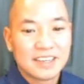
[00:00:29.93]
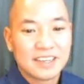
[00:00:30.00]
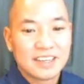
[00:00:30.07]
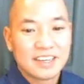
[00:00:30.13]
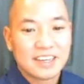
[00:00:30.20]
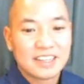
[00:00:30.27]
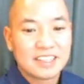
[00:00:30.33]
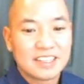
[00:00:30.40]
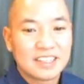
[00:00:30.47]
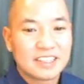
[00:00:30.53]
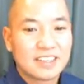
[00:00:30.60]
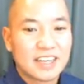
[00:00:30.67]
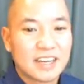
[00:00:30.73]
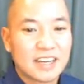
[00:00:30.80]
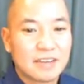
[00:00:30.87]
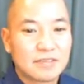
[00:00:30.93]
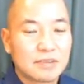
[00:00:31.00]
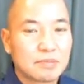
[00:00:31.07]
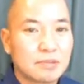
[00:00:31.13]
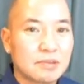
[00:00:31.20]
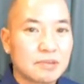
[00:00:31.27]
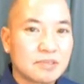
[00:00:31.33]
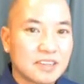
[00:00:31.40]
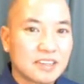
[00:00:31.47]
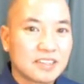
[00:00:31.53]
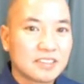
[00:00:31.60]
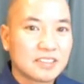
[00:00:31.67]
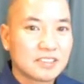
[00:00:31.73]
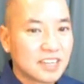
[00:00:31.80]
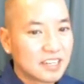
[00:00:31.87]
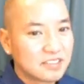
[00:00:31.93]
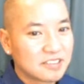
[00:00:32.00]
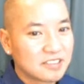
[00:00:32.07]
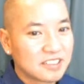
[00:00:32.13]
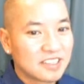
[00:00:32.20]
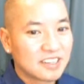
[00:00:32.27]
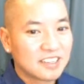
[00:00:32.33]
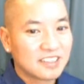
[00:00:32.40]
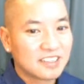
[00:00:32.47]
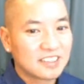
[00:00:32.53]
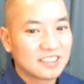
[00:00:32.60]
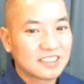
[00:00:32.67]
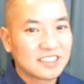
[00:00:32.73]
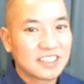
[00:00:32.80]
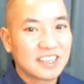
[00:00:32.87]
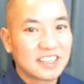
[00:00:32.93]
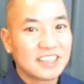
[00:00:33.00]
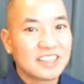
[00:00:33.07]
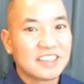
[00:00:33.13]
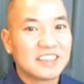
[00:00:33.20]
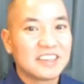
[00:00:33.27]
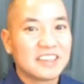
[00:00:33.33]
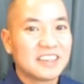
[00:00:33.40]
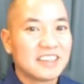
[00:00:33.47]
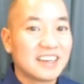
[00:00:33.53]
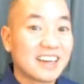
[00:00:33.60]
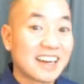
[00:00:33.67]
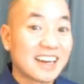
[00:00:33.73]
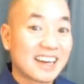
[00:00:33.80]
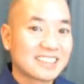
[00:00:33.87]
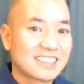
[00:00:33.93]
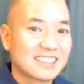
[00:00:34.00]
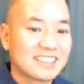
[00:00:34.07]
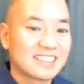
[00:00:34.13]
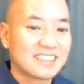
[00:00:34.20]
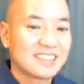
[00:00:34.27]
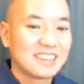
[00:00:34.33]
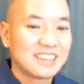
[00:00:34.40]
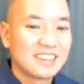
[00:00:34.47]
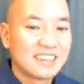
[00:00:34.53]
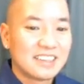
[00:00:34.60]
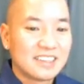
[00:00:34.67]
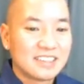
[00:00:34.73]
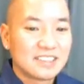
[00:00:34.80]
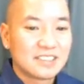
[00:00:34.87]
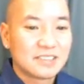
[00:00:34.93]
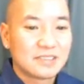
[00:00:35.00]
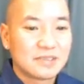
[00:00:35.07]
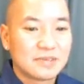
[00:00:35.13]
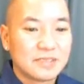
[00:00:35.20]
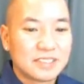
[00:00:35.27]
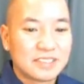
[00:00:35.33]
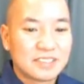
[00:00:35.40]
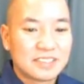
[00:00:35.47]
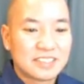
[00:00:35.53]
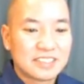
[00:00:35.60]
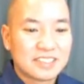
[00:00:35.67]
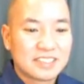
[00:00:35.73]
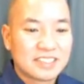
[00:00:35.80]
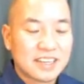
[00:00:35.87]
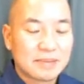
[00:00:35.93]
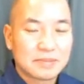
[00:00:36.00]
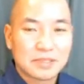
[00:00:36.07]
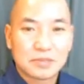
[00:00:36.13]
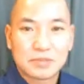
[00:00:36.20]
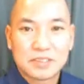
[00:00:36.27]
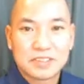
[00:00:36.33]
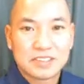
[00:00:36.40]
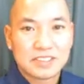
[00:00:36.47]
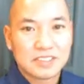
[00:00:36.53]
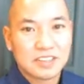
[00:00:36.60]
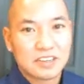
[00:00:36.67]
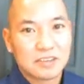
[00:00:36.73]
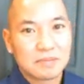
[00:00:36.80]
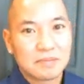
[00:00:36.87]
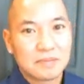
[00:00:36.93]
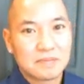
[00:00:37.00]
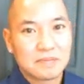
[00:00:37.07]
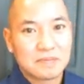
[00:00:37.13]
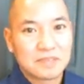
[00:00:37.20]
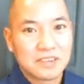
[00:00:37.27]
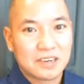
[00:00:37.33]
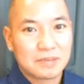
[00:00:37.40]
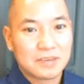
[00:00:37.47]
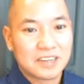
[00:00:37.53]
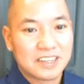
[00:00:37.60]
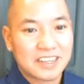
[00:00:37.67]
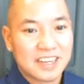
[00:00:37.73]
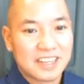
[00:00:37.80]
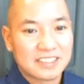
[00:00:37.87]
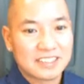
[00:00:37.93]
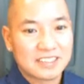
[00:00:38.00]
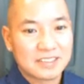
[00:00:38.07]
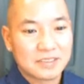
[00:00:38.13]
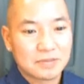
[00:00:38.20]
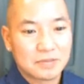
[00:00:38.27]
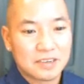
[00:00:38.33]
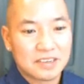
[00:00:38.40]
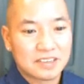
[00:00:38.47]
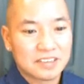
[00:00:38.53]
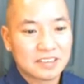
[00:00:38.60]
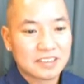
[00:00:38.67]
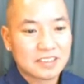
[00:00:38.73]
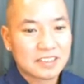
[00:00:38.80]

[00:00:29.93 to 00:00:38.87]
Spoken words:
And then you have your protons, your hydrogen ions, aka acid. So happens when you dissolve carbonic acid in water.